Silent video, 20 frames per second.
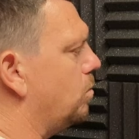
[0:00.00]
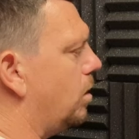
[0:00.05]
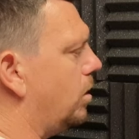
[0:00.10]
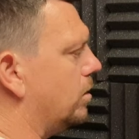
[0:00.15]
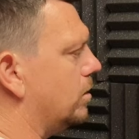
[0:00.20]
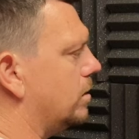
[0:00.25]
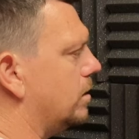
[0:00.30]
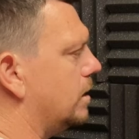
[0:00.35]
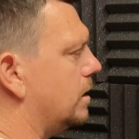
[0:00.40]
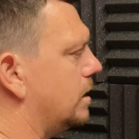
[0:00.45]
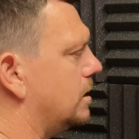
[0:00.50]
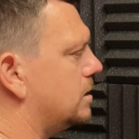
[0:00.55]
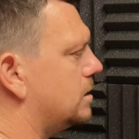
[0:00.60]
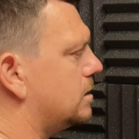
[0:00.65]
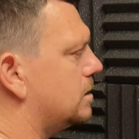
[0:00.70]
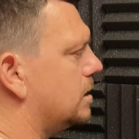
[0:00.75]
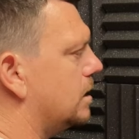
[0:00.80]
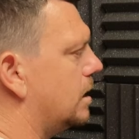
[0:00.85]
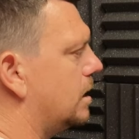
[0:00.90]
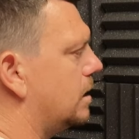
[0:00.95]
want
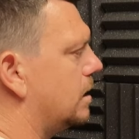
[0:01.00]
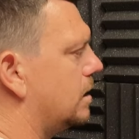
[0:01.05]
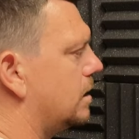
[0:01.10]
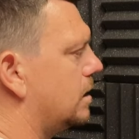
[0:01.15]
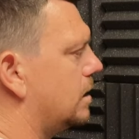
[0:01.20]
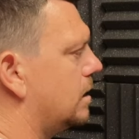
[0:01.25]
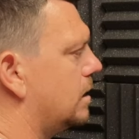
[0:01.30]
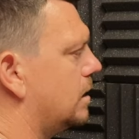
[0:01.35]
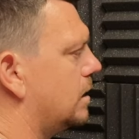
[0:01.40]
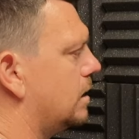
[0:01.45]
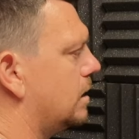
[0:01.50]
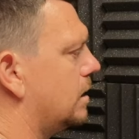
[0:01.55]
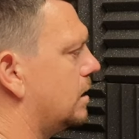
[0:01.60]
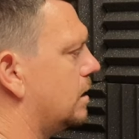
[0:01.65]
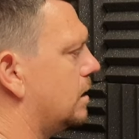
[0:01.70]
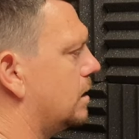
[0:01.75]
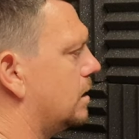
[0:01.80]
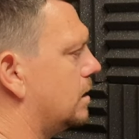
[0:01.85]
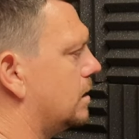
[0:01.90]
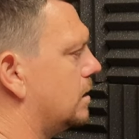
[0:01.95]
this uh,
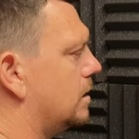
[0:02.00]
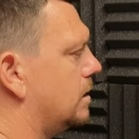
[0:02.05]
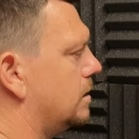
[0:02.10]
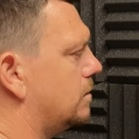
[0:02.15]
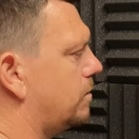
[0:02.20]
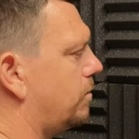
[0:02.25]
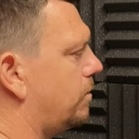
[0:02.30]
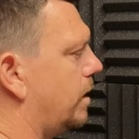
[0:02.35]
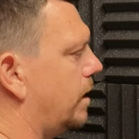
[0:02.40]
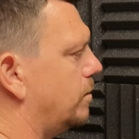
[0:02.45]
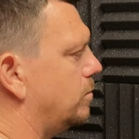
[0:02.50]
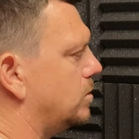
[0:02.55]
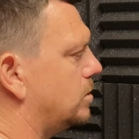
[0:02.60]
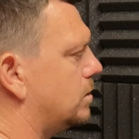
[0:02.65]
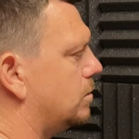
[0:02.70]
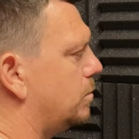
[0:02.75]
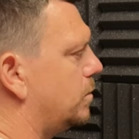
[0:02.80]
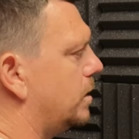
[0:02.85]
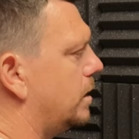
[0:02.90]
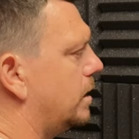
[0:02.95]
these flames
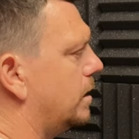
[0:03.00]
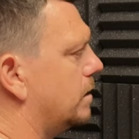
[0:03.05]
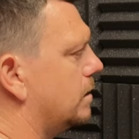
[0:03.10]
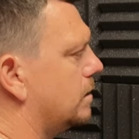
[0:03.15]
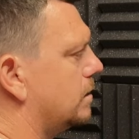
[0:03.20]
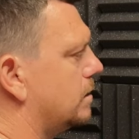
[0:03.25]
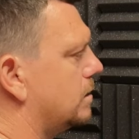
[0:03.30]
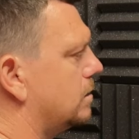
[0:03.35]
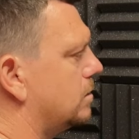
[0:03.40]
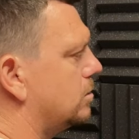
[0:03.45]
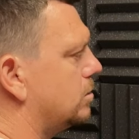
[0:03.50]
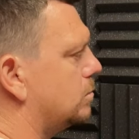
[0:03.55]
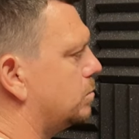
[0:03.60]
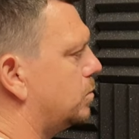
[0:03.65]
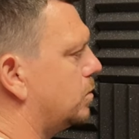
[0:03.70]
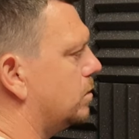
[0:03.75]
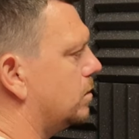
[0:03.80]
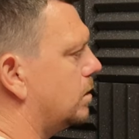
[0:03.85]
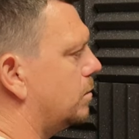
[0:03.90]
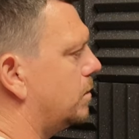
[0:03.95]
to be, just
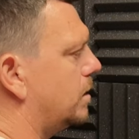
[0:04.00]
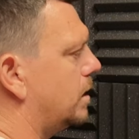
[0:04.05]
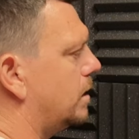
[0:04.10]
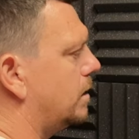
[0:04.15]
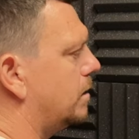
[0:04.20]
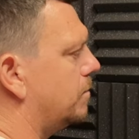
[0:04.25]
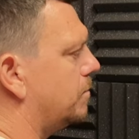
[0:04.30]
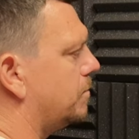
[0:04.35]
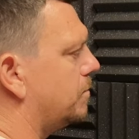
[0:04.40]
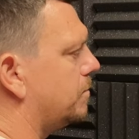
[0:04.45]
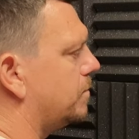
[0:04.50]
put them in.